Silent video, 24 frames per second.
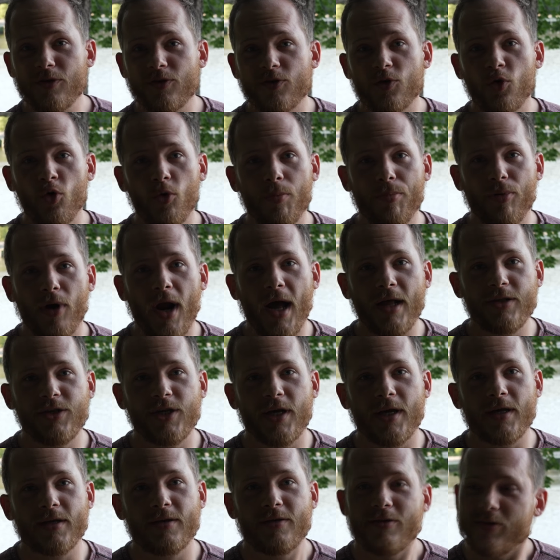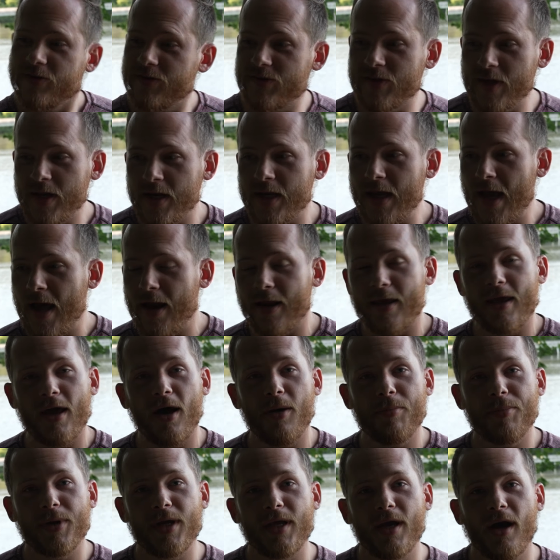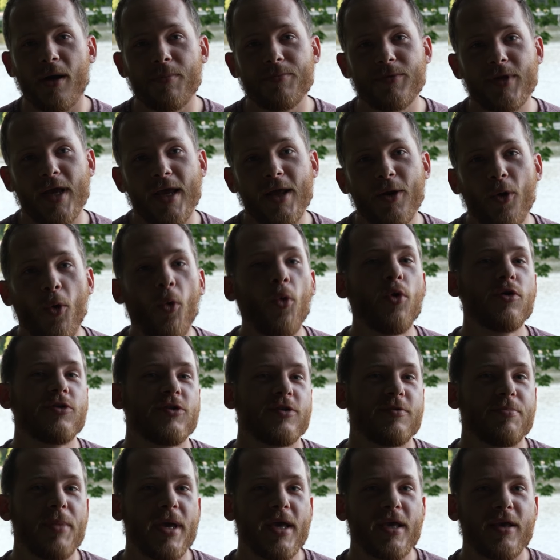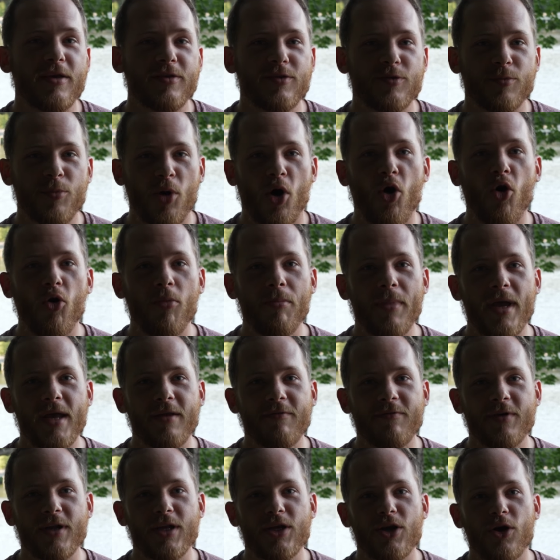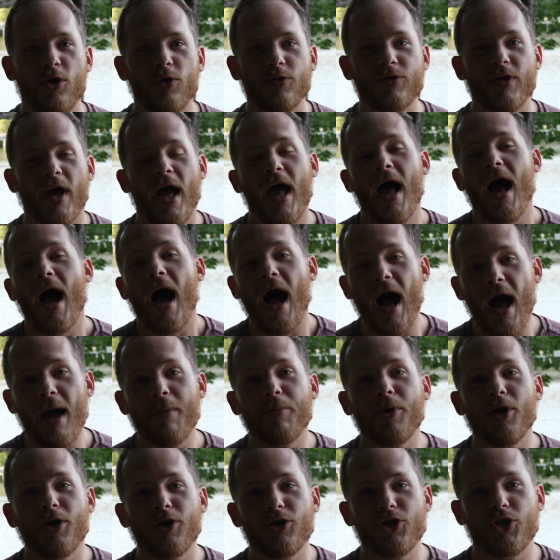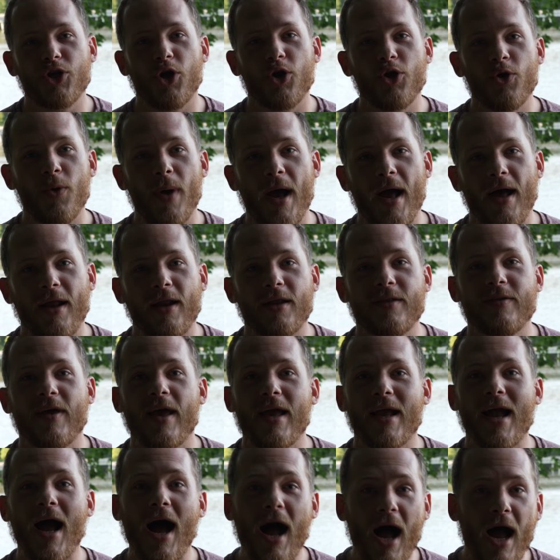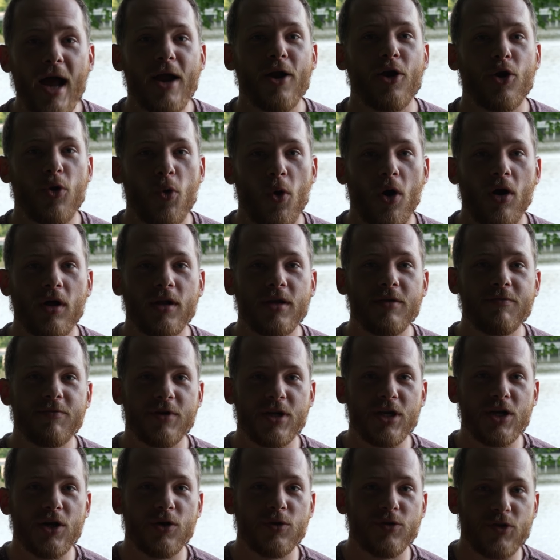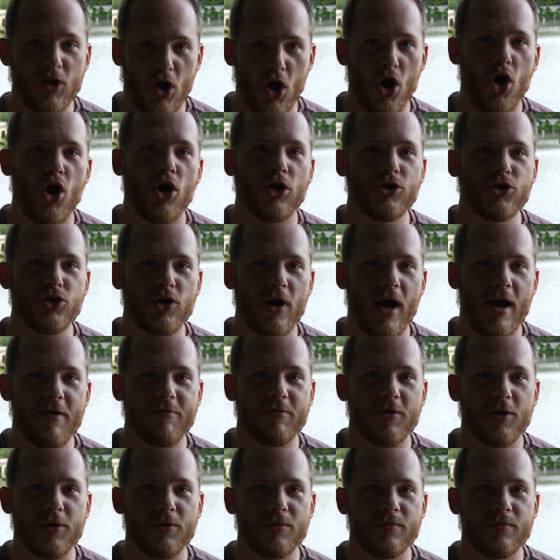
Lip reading: a school project, sending out a company update, or just making some homemade videos, I'm gonna show you how to take higher quality videos on your iPhone.